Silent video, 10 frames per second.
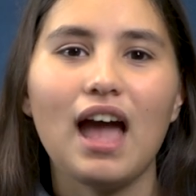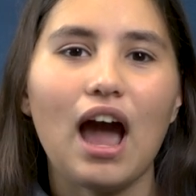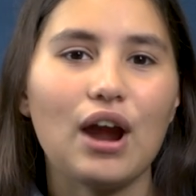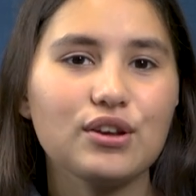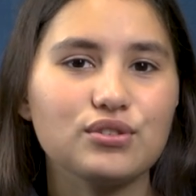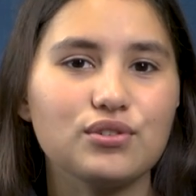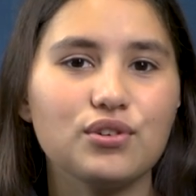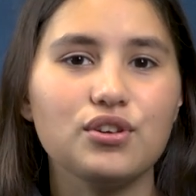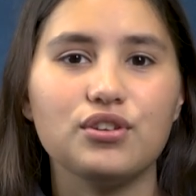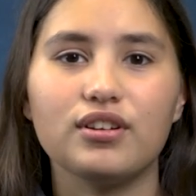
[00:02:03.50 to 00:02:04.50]
Our
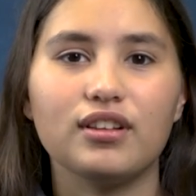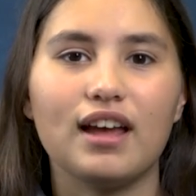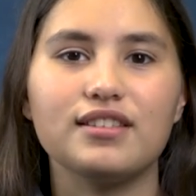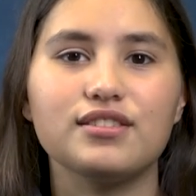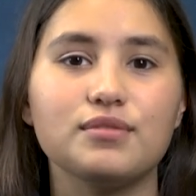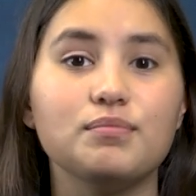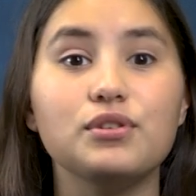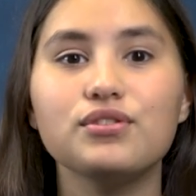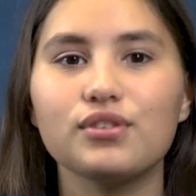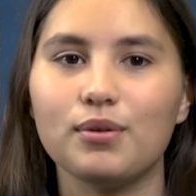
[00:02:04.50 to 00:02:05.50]
school utilizes
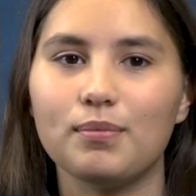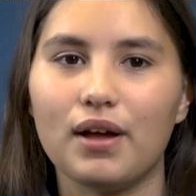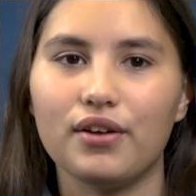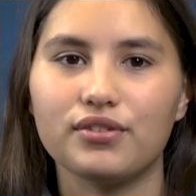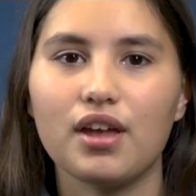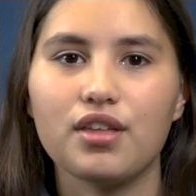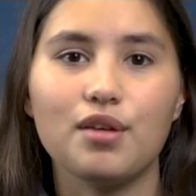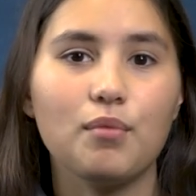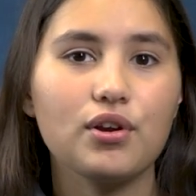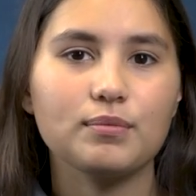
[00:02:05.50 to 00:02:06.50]
musical bells. The
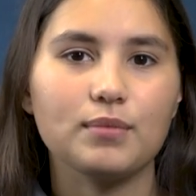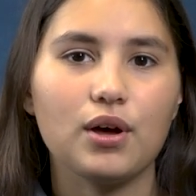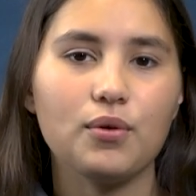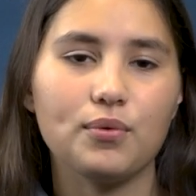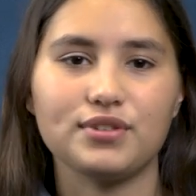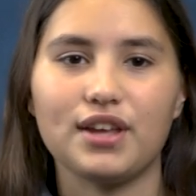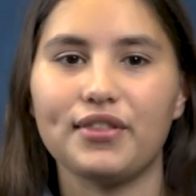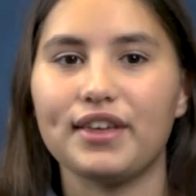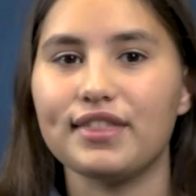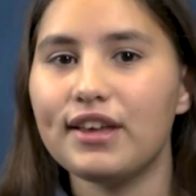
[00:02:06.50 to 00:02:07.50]
morning bell will sound
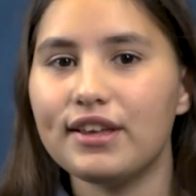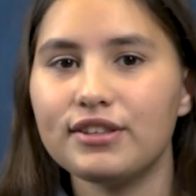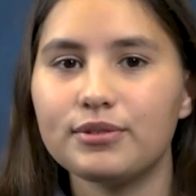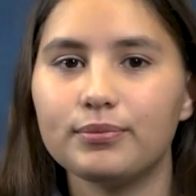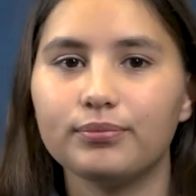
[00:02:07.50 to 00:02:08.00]
like this.